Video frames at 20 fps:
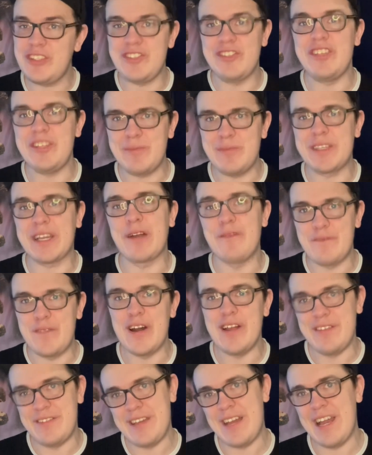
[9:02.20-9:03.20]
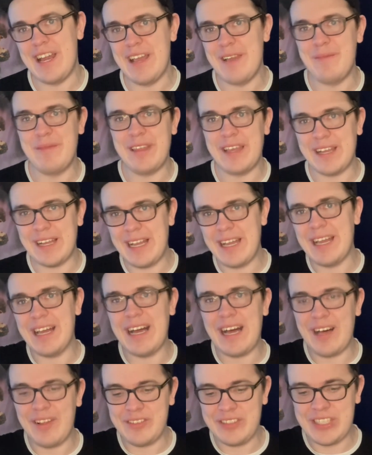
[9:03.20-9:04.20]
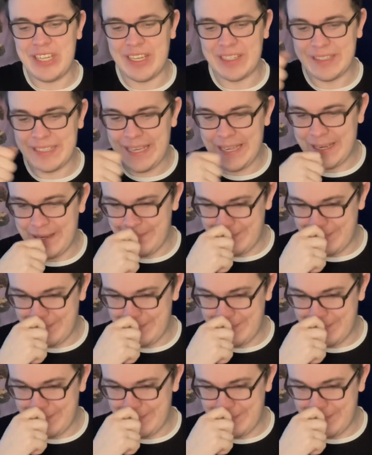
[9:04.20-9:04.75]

seems like a fun time. Like, I'll check that